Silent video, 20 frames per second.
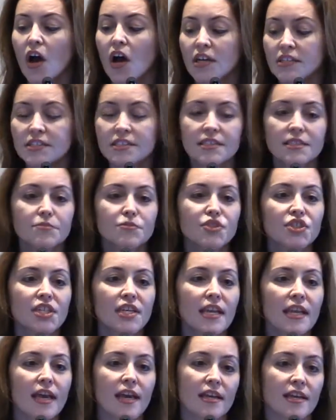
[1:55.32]
Autism
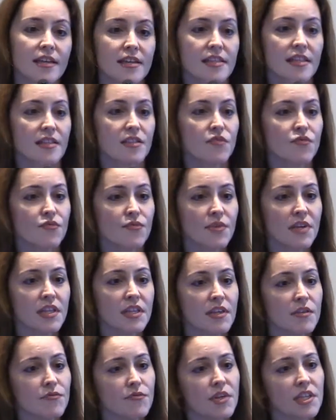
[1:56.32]
genetics has
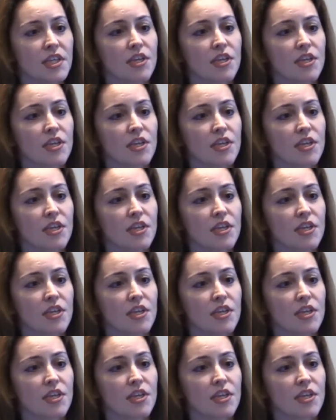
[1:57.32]
really